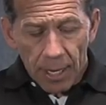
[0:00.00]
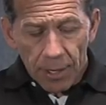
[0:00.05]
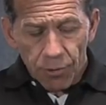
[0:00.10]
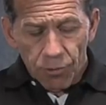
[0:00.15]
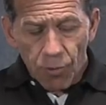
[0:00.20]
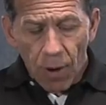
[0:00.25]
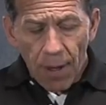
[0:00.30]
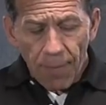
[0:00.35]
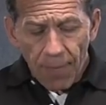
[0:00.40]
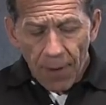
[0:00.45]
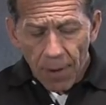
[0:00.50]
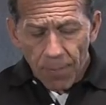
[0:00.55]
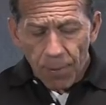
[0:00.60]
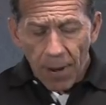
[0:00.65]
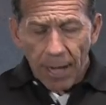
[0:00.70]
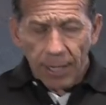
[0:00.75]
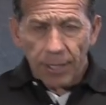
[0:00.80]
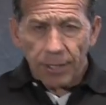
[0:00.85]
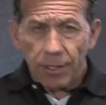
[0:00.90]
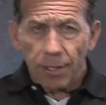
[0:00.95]
dry fire
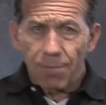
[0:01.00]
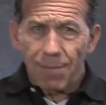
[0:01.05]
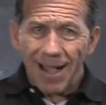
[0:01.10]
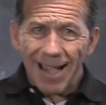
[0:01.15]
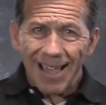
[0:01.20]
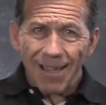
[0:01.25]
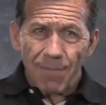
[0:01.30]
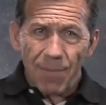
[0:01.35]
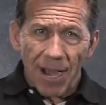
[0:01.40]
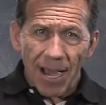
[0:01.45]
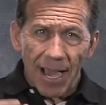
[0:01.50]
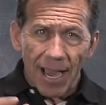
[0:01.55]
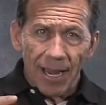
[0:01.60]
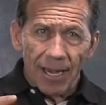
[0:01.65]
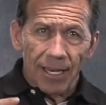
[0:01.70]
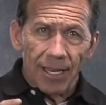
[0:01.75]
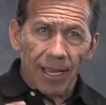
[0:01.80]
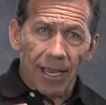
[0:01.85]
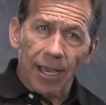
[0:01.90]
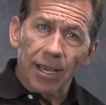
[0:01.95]
practice, in my
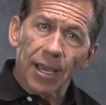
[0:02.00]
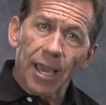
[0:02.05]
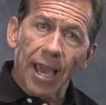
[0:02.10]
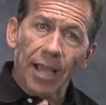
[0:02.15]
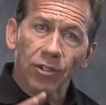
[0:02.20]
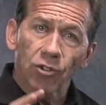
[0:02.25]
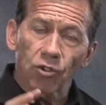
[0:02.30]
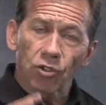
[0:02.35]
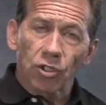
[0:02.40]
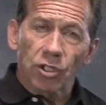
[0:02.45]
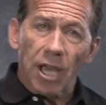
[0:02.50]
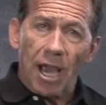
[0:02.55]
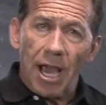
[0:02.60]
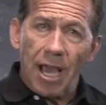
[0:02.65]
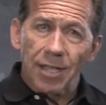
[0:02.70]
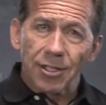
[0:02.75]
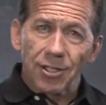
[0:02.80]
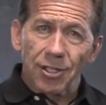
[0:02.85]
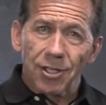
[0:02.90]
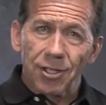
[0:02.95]
mind,
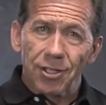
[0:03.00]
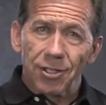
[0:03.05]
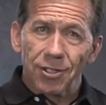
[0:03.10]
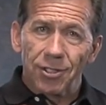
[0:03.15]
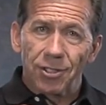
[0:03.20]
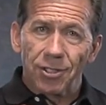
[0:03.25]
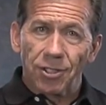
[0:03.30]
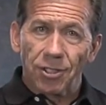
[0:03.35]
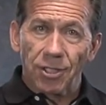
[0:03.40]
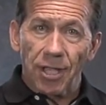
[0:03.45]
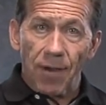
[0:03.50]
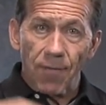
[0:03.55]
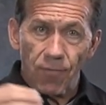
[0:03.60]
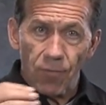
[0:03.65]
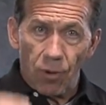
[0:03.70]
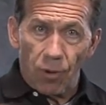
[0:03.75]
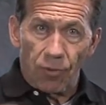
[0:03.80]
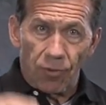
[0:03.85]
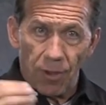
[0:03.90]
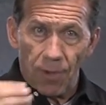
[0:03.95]
exercises
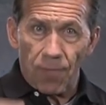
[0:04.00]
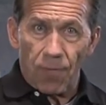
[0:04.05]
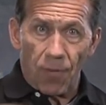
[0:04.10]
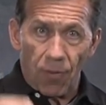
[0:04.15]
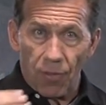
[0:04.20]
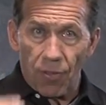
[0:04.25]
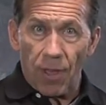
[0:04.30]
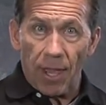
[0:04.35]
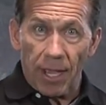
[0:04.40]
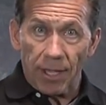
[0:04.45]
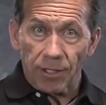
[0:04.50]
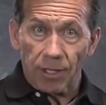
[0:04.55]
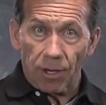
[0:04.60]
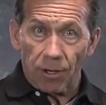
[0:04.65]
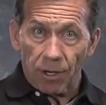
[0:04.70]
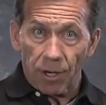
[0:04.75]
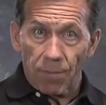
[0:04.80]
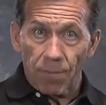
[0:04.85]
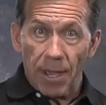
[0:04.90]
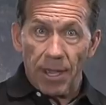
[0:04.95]
several different things that
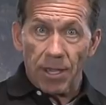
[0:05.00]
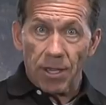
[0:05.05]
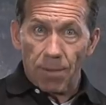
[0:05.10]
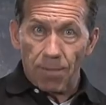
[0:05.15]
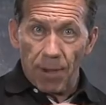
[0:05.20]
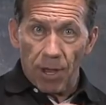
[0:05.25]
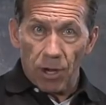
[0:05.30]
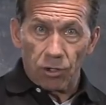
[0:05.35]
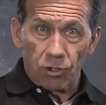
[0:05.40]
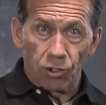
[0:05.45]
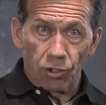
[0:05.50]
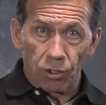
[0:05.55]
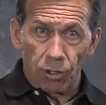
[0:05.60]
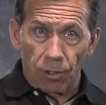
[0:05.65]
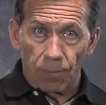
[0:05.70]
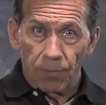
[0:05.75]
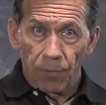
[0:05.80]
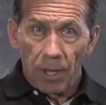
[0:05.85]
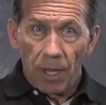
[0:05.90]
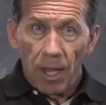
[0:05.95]
are going to make you a better
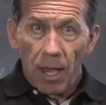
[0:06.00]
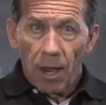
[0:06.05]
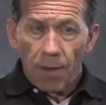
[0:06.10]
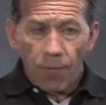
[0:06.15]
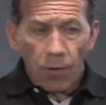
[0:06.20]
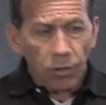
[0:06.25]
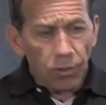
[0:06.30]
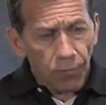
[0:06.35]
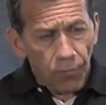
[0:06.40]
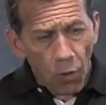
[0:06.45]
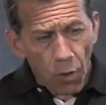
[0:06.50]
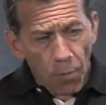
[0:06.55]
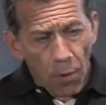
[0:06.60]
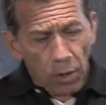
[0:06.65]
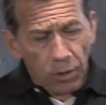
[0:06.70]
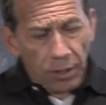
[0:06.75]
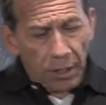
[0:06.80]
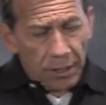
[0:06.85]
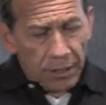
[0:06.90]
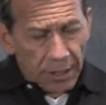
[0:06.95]
shooter. First and
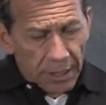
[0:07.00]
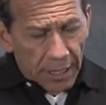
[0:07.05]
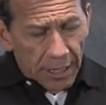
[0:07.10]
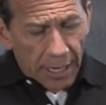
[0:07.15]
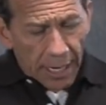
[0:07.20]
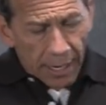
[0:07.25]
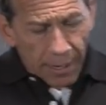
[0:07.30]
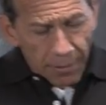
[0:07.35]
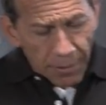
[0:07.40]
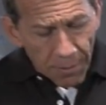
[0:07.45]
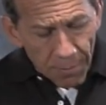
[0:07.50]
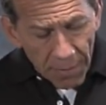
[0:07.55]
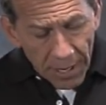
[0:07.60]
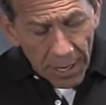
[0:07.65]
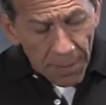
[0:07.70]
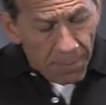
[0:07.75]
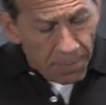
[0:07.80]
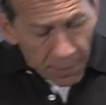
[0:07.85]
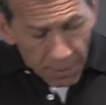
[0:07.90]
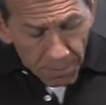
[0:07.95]
foremost is the
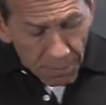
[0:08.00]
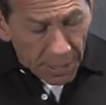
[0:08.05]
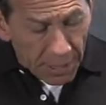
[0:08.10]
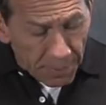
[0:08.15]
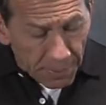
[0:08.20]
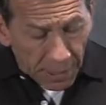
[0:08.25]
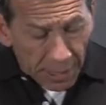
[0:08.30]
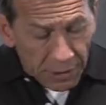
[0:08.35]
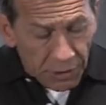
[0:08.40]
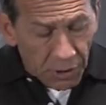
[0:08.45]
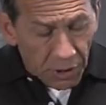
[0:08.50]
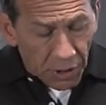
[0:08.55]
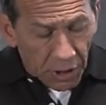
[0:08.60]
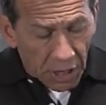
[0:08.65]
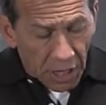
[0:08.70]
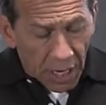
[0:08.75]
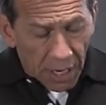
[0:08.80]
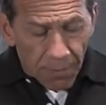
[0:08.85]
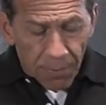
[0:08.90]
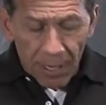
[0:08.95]
manipulation of the
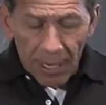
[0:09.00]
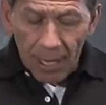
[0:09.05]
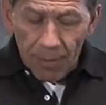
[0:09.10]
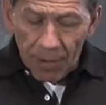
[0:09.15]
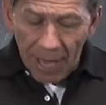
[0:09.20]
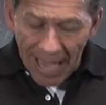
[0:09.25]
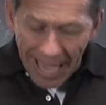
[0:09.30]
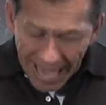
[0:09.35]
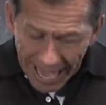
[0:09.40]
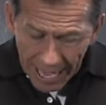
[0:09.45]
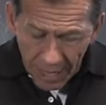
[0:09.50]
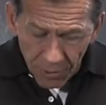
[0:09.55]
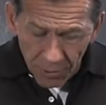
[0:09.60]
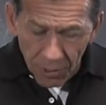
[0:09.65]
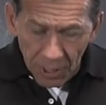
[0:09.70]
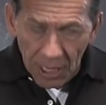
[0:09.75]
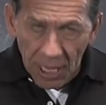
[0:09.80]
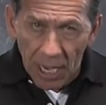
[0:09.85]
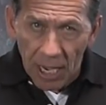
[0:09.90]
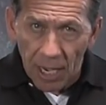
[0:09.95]
gun, being able to handle
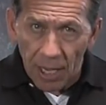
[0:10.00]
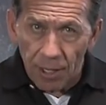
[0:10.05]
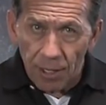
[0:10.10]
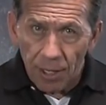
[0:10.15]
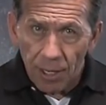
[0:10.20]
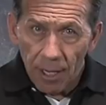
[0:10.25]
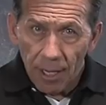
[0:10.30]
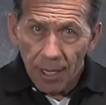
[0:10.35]
the gun,